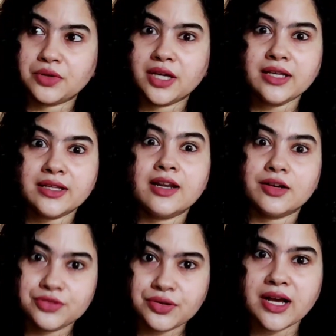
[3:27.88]
okay? They
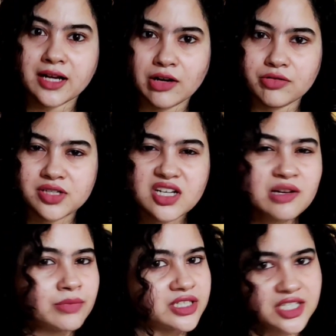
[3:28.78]
love to hang out.
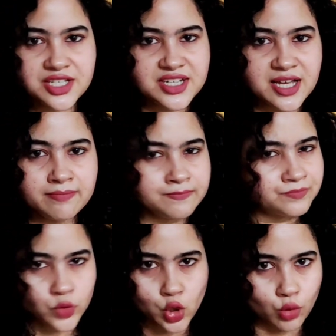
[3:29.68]
But this time,
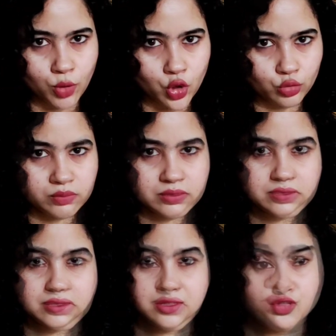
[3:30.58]
no more. Next, this